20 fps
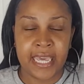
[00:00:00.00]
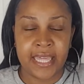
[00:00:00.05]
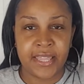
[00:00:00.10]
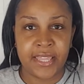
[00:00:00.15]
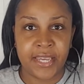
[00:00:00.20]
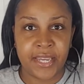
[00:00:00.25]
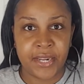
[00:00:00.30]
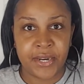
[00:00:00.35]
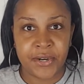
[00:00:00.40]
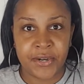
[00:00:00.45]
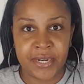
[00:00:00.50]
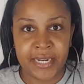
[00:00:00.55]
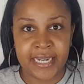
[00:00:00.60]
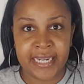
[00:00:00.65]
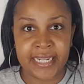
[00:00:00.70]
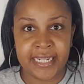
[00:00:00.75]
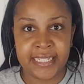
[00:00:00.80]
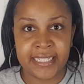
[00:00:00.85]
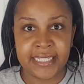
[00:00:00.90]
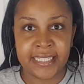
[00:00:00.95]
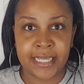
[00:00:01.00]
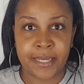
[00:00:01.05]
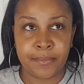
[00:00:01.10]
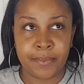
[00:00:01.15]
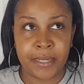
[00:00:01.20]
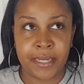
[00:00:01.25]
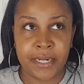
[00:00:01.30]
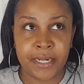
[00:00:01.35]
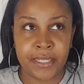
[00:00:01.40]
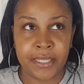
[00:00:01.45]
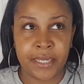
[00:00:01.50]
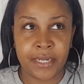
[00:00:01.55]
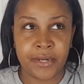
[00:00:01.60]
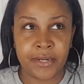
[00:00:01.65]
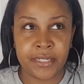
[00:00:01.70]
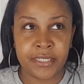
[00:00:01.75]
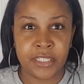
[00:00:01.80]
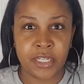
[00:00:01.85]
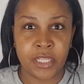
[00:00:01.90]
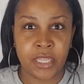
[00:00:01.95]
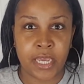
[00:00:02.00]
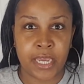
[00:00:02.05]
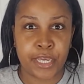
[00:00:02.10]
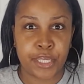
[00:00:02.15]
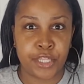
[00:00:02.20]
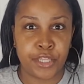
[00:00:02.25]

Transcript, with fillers: the earrings up here. The earrings are like